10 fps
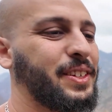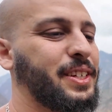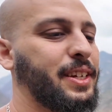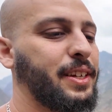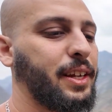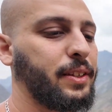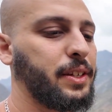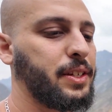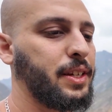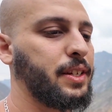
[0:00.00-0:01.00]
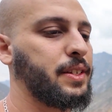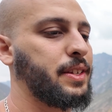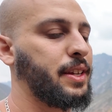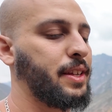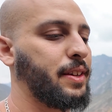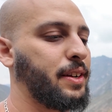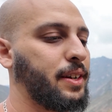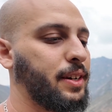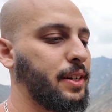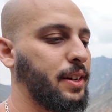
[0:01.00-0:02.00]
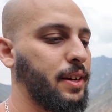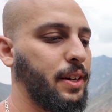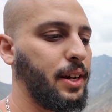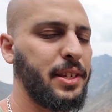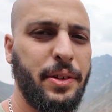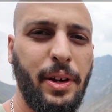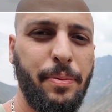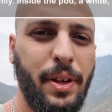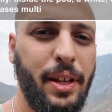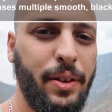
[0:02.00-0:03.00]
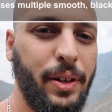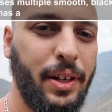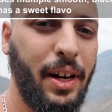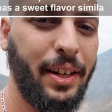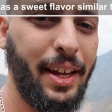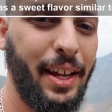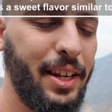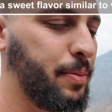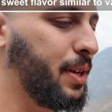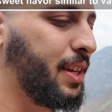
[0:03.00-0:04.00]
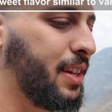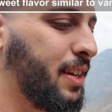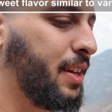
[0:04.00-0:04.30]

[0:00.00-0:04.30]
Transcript: which in English is either ice cream bean or cotton candy bean,